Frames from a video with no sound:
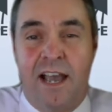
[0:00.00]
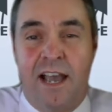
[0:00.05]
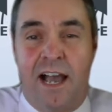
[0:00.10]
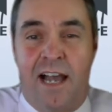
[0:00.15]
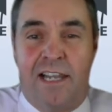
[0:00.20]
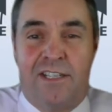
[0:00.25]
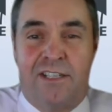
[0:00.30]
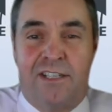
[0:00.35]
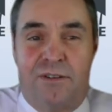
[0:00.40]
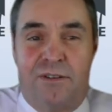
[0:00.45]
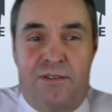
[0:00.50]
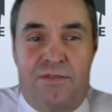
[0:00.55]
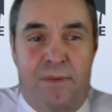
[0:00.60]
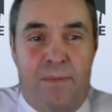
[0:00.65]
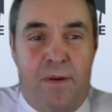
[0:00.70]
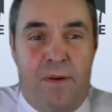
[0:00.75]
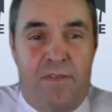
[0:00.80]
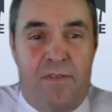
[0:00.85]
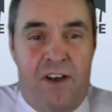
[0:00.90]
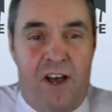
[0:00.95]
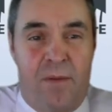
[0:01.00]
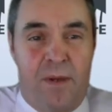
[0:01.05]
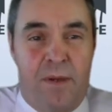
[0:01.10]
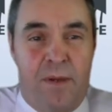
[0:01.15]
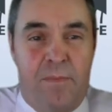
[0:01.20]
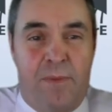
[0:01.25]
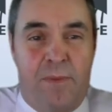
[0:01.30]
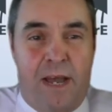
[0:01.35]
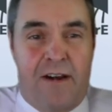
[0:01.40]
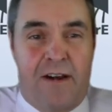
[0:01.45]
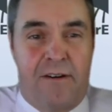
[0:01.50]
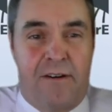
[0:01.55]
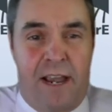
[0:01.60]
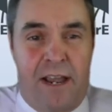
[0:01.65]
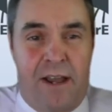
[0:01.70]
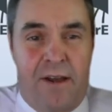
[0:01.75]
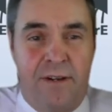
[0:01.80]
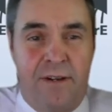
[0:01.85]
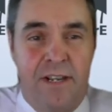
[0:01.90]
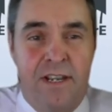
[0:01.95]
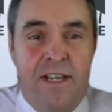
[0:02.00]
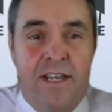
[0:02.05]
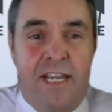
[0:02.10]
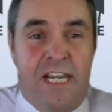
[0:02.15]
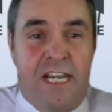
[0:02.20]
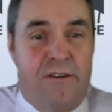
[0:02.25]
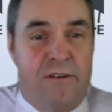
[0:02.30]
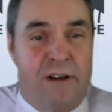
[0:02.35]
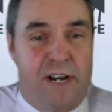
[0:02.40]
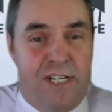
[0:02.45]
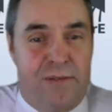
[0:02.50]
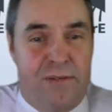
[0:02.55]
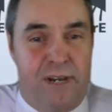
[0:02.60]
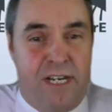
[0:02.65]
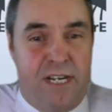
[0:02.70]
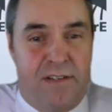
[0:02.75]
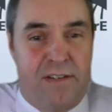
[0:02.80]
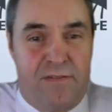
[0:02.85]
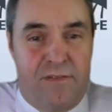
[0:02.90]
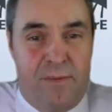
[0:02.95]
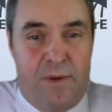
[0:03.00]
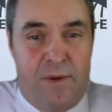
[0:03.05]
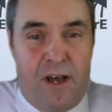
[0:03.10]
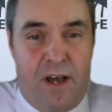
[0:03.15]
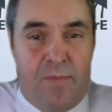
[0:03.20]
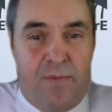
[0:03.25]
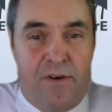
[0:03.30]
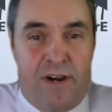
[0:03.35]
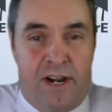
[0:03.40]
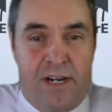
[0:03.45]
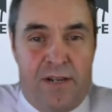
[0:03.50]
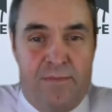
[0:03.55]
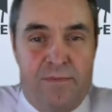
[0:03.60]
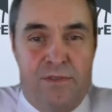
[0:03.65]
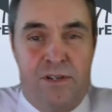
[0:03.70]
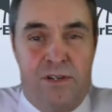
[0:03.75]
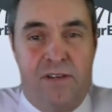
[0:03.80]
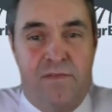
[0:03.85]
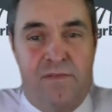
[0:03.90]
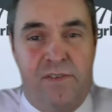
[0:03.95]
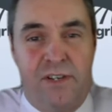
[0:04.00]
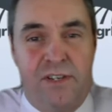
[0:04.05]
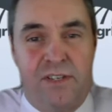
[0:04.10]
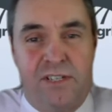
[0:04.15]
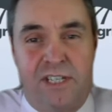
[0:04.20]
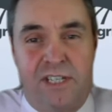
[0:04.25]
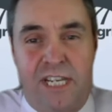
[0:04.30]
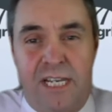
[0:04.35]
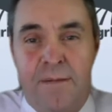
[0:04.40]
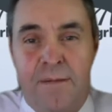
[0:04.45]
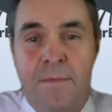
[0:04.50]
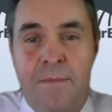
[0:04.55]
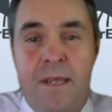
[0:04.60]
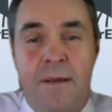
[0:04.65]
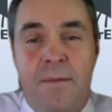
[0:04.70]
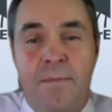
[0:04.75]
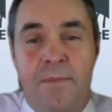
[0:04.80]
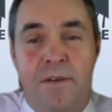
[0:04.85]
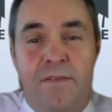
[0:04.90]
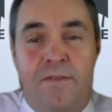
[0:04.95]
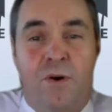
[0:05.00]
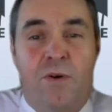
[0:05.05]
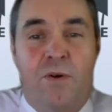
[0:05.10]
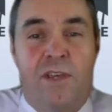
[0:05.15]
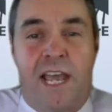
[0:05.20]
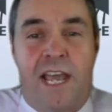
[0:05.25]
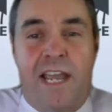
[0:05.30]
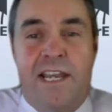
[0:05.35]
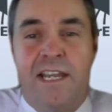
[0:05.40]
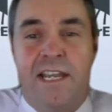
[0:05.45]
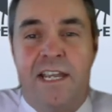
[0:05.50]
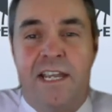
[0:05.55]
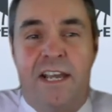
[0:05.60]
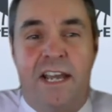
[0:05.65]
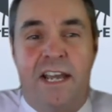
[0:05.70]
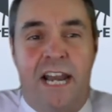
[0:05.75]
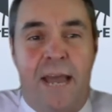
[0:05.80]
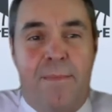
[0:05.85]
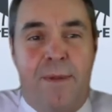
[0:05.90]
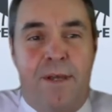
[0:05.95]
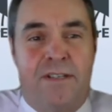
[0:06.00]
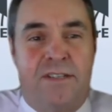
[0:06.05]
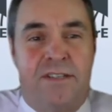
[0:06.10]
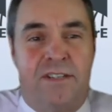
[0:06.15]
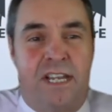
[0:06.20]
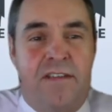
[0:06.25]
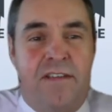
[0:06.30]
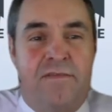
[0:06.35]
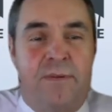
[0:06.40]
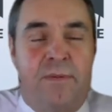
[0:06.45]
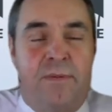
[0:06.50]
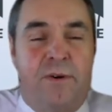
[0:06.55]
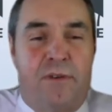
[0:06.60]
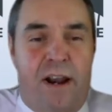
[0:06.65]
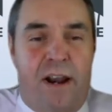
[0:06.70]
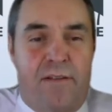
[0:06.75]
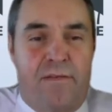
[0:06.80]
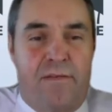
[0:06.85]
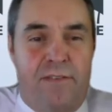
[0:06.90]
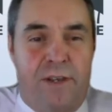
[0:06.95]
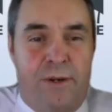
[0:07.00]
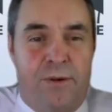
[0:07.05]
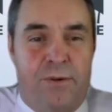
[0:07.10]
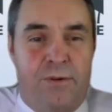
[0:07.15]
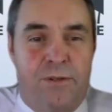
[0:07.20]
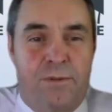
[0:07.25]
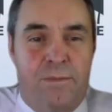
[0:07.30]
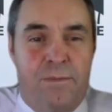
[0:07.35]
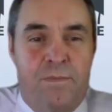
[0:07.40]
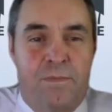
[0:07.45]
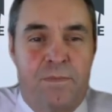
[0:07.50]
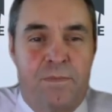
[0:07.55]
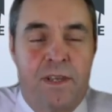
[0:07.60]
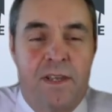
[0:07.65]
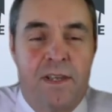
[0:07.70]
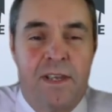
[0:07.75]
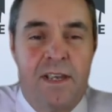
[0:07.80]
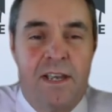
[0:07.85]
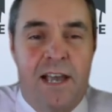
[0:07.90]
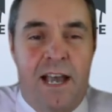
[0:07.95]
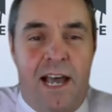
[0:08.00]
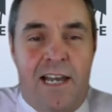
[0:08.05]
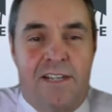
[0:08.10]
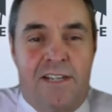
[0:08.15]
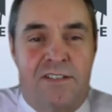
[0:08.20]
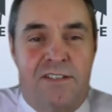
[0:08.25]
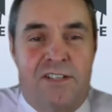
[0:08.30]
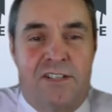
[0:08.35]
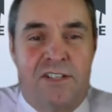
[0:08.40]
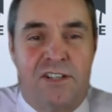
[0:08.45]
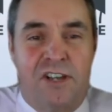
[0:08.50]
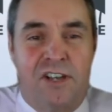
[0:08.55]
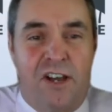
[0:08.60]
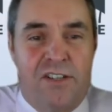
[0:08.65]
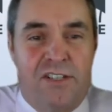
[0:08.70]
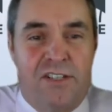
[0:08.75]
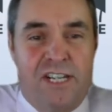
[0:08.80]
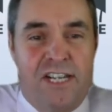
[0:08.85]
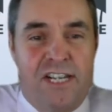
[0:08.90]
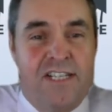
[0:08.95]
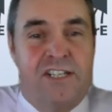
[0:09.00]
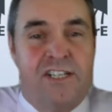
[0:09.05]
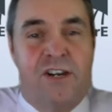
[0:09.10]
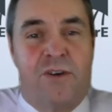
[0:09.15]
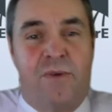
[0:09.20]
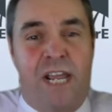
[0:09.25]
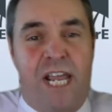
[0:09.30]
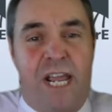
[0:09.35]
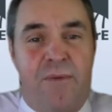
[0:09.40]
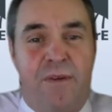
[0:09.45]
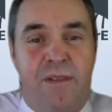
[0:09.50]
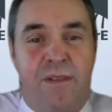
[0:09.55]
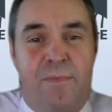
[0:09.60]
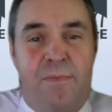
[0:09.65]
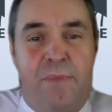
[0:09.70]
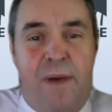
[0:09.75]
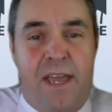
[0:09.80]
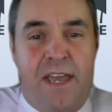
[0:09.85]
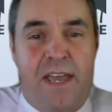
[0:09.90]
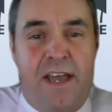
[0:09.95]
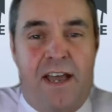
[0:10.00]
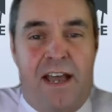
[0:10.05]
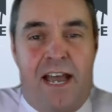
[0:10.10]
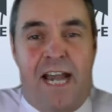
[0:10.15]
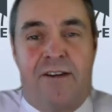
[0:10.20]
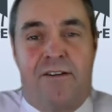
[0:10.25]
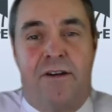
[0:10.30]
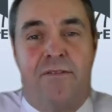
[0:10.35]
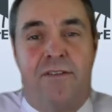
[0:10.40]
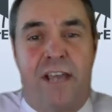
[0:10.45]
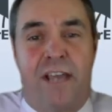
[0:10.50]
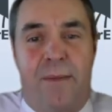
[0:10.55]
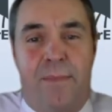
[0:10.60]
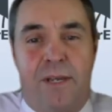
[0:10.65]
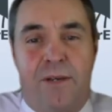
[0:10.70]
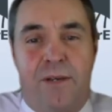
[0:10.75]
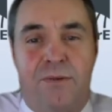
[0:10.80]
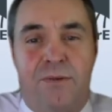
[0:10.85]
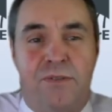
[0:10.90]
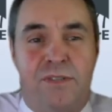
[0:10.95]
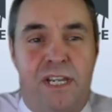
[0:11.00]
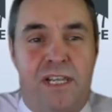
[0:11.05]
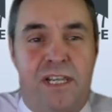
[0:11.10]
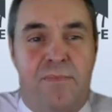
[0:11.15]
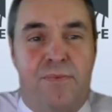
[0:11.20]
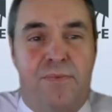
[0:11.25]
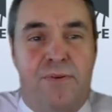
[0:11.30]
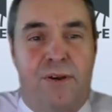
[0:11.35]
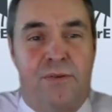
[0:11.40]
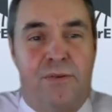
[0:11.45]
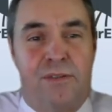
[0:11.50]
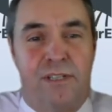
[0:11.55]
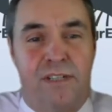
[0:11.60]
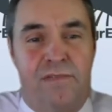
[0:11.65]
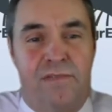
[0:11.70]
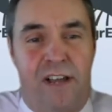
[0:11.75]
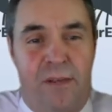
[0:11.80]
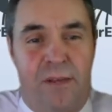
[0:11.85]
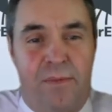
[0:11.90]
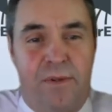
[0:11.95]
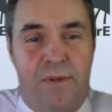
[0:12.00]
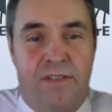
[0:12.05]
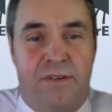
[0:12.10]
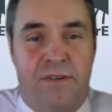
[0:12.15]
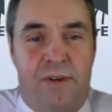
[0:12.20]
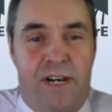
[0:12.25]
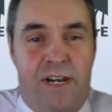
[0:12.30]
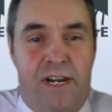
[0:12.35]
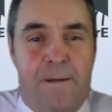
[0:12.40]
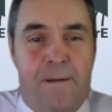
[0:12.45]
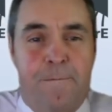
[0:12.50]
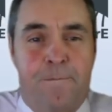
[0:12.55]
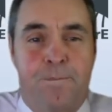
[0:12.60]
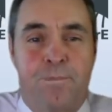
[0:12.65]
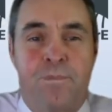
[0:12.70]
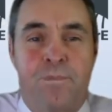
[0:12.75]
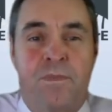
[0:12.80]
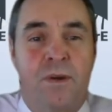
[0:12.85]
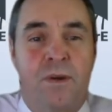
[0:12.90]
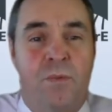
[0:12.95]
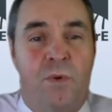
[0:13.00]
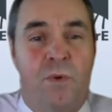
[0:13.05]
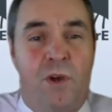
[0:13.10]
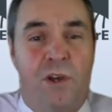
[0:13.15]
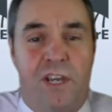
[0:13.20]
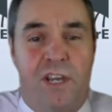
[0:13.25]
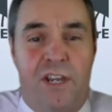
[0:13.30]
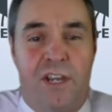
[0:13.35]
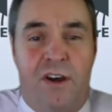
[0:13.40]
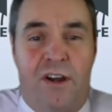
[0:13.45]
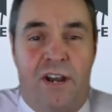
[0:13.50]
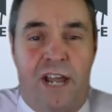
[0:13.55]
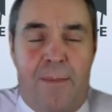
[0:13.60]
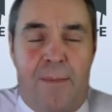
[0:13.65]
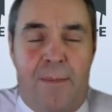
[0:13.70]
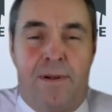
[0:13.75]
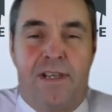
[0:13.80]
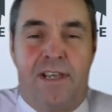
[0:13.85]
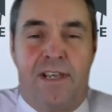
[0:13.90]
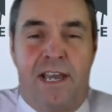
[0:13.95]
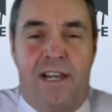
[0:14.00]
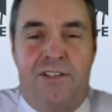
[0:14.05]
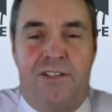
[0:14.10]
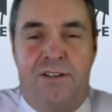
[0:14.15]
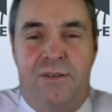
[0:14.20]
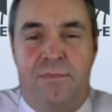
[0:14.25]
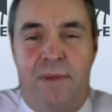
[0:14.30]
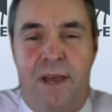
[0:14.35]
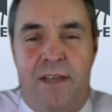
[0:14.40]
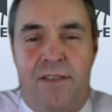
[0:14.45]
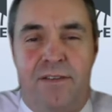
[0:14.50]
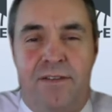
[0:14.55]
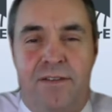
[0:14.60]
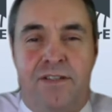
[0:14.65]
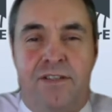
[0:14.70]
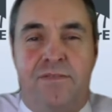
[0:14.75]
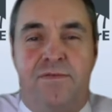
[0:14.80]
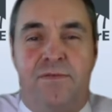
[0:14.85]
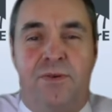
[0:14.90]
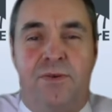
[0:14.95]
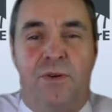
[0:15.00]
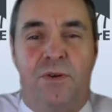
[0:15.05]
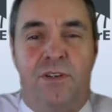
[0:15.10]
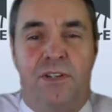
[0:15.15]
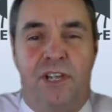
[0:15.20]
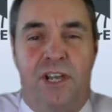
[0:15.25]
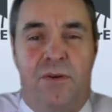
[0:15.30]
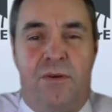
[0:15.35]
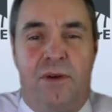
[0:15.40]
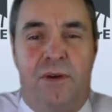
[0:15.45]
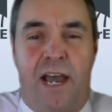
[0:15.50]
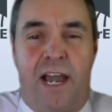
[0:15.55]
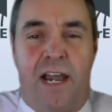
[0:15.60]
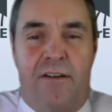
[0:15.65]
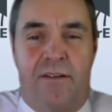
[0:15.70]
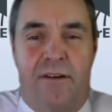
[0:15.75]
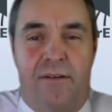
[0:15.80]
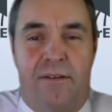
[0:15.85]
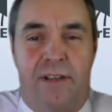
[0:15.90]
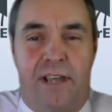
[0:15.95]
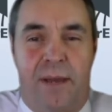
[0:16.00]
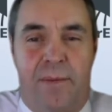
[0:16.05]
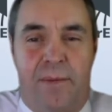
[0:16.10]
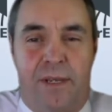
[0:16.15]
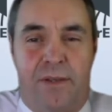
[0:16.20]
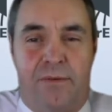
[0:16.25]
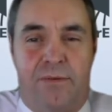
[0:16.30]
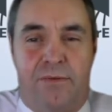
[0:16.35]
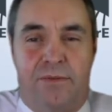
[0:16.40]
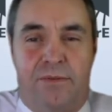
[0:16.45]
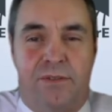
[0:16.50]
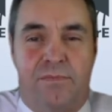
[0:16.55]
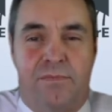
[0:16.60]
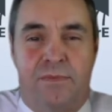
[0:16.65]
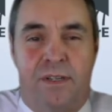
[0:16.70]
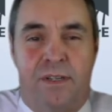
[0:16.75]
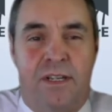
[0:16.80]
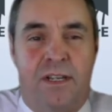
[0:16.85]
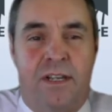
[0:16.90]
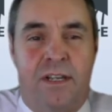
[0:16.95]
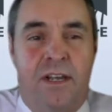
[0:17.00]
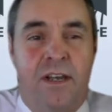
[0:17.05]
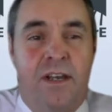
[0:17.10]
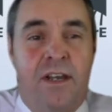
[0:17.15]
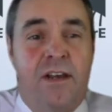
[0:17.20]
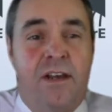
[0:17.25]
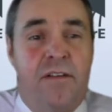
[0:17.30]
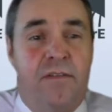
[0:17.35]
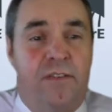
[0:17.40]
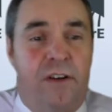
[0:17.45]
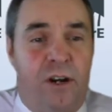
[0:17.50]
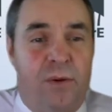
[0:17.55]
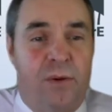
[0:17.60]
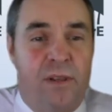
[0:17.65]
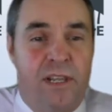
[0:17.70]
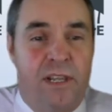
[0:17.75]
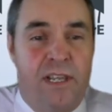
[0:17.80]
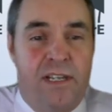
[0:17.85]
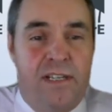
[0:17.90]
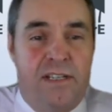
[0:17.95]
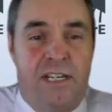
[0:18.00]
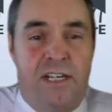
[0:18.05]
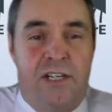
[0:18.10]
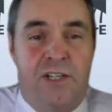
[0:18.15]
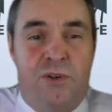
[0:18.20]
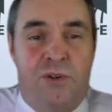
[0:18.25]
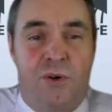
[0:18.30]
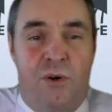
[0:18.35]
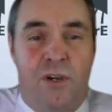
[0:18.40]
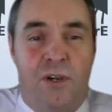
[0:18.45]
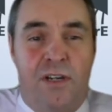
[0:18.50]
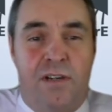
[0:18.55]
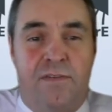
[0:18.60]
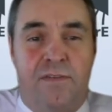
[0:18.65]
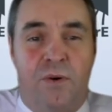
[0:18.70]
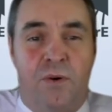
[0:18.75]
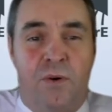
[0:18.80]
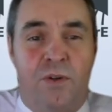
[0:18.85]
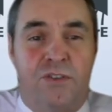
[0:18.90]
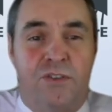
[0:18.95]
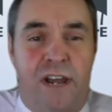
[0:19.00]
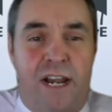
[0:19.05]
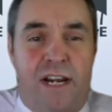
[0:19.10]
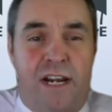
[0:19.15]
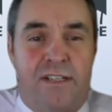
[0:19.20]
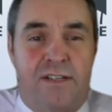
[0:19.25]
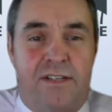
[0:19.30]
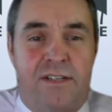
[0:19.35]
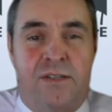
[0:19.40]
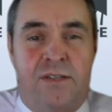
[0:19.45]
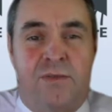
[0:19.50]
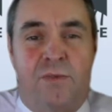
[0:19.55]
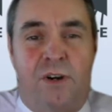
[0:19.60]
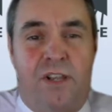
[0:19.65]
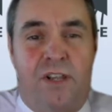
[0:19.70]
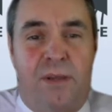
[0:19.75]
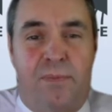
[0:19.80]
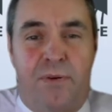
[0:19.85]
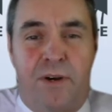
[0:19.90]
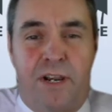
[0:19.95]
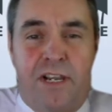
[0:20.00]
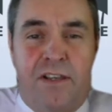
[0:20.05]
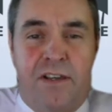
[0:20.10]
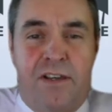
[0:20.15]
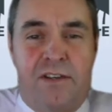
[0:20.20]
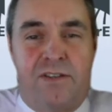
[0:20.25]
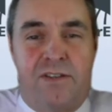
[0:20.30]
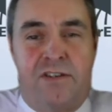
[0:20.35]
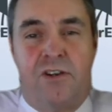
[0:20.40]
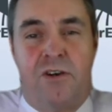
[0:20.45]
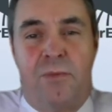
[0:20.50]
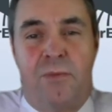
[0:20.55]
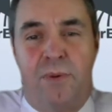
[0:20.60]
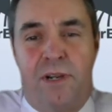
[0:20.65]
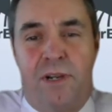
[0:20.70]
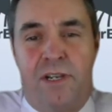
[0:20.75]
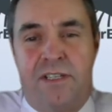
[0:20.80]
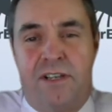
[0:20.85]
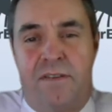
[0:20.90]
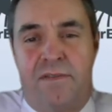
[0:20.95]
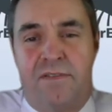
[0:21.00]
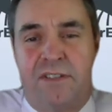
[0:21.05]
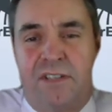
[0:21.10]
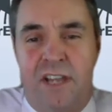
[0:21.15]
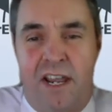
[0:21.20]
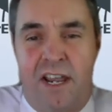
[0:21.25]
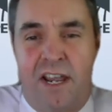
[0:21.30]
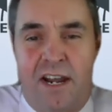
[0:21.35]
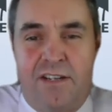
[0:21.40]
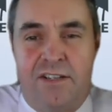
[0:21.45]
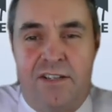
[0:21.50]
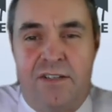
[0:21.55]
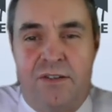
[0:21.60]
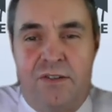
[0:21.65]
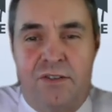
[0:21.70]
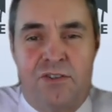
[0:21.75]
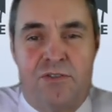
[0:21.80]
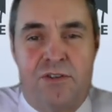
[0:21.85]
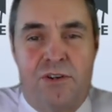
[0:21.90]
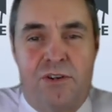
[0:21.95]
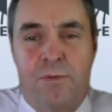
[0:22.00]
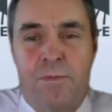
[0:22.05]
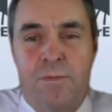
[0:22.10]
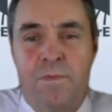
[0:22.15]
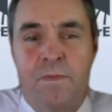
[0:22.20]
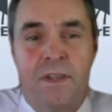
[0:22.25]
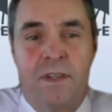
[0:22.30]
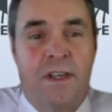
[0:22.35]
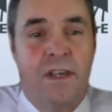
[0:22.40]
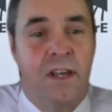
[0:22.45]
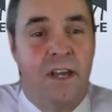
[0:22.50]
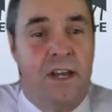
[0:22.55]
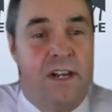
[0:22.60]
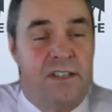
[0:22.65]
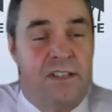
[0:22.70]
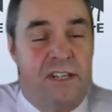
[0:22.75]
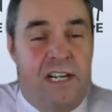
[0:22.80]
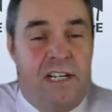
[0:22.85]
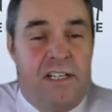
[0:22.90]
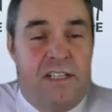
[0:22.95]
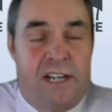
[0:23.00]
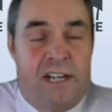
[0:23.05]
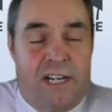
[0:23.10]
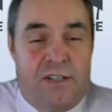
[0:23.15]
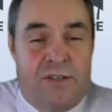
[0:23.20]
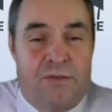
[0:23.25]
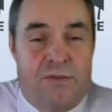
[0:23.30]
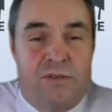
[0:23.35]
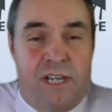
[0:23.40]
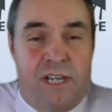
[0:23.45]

Alistair is from a farming background. He graduated from Harper Adams University before gaining an MSc from Cranfield. Alastair started his career with Bayer Agrochemicals in the product development arena, working on application methods for new agrochemicals. Following this, he joined Ford Tractors, one of the precursor companies of CNH Industrial, and as an international